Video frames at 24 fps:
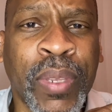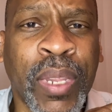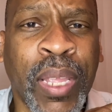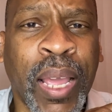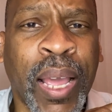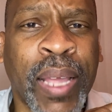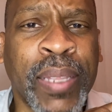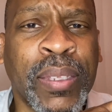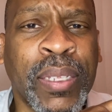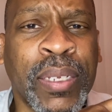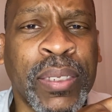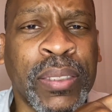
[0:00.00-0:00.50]

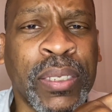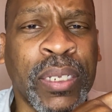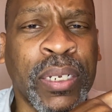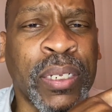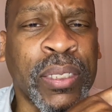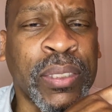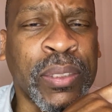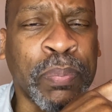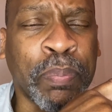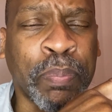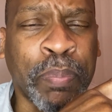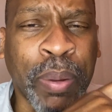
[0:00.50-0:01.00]
I think that
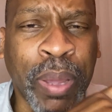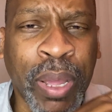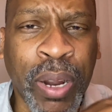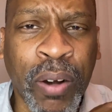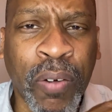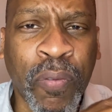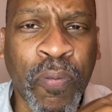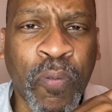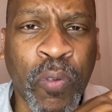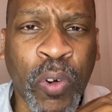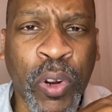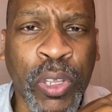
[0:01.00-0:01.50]
it's better
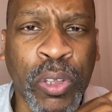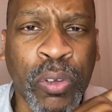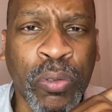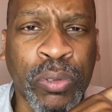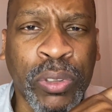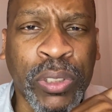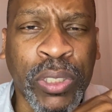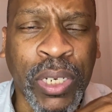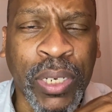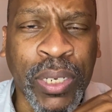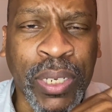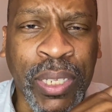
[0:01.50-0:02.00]
for you
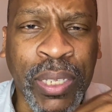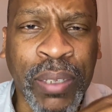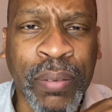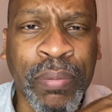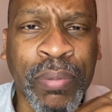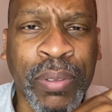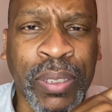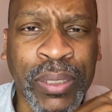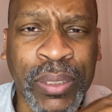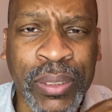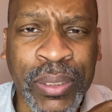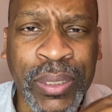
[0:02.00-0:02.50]
to leave
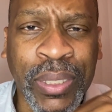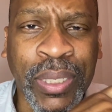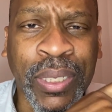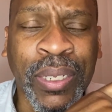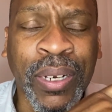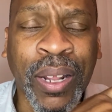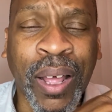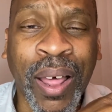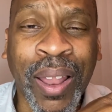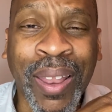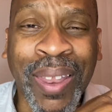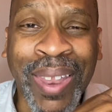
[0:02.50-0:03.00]
the
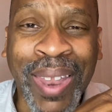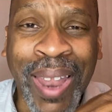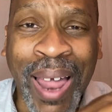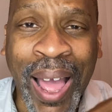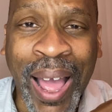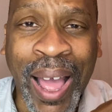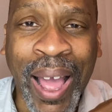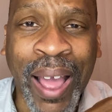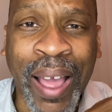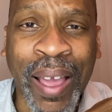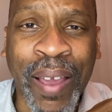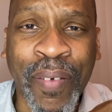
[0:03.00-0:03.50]
scene
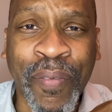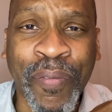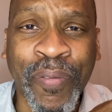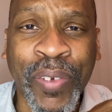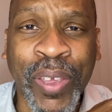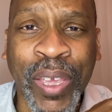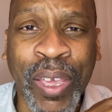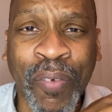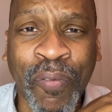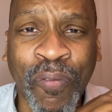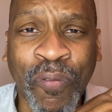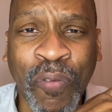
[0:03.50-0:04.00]
alive
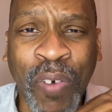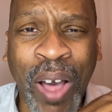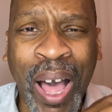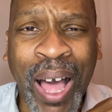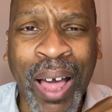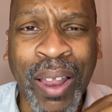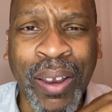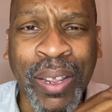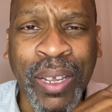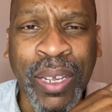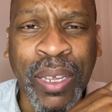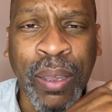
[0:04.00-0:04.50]
and
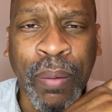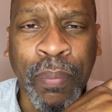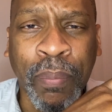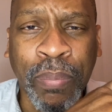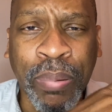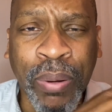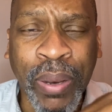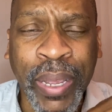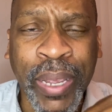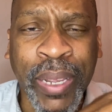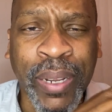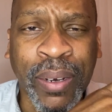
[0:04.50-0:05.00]
file a
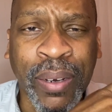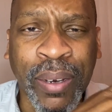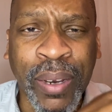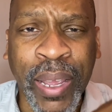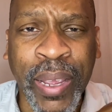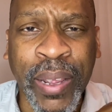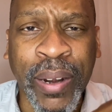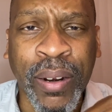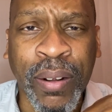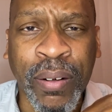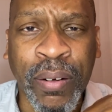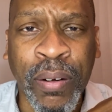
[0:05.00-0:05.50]
complaint
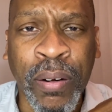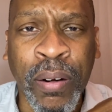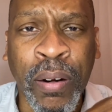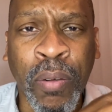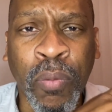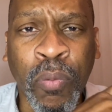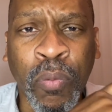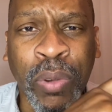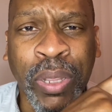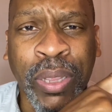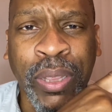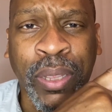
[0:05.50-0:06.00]
later
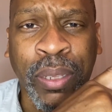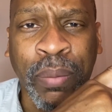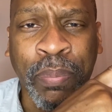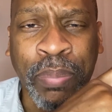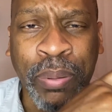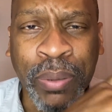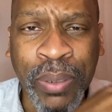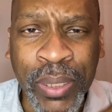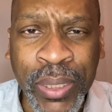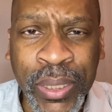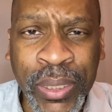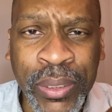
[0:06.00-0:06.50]
with the
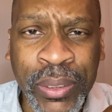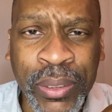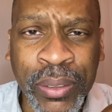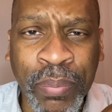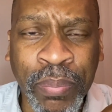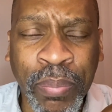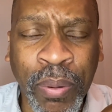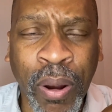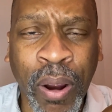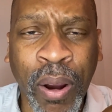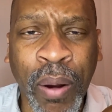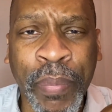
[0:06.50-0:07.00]
police
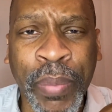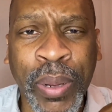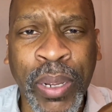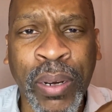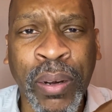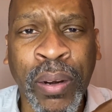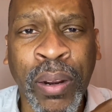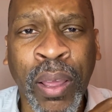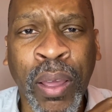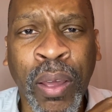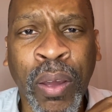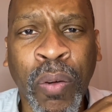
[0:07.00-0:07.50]

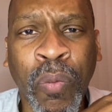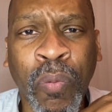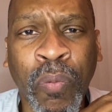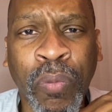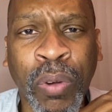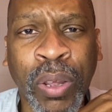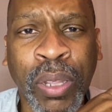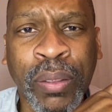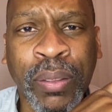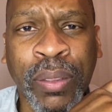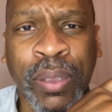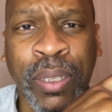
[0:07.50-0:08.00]
department,
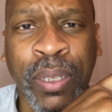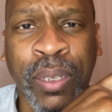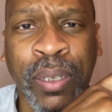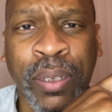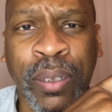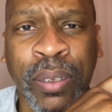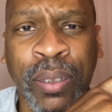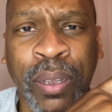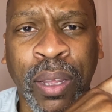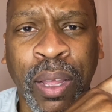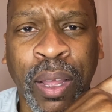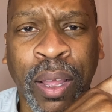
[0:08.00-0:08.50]
with
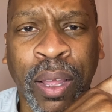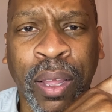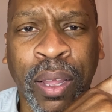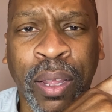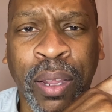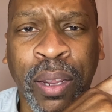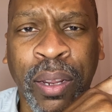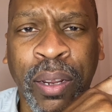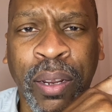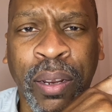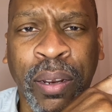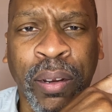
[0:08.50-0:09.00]
the
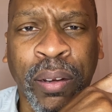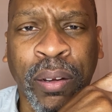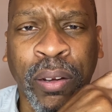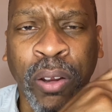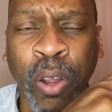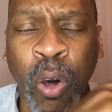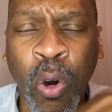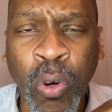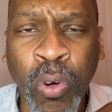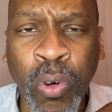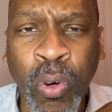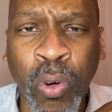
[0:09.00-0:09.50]
uh,
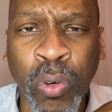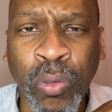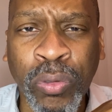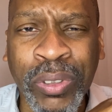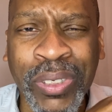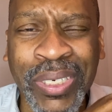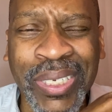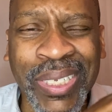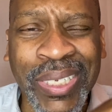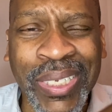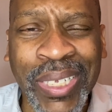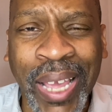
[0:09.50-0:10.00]
local
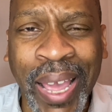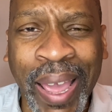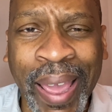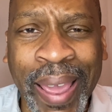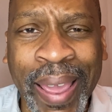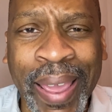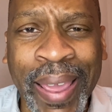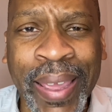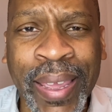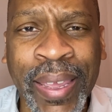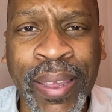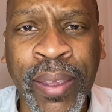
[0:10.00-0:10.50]

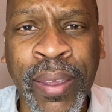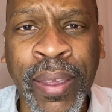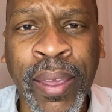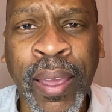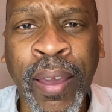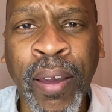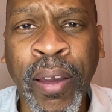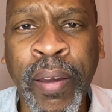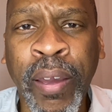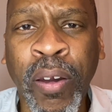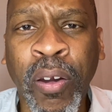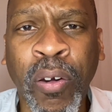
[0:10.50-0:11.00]
DA,
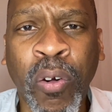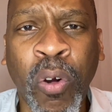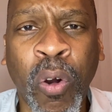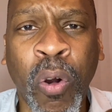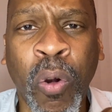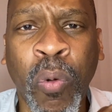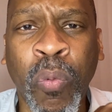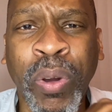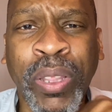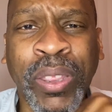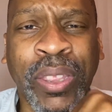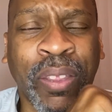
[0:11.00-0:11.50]
or
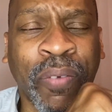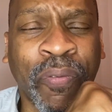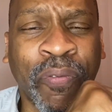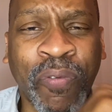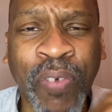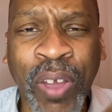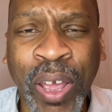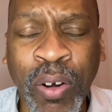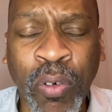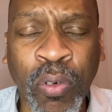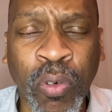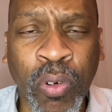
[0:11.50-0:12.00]
with the
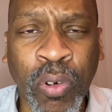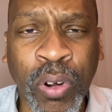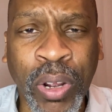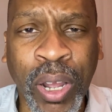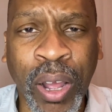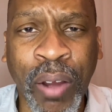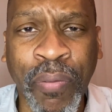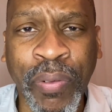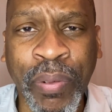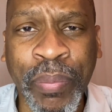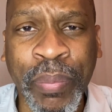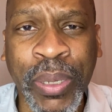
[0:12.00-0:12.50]
federal
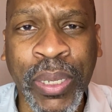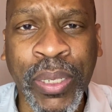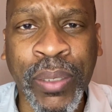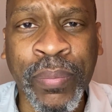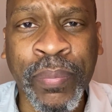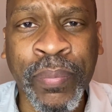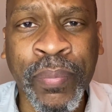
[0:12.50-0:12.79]
government.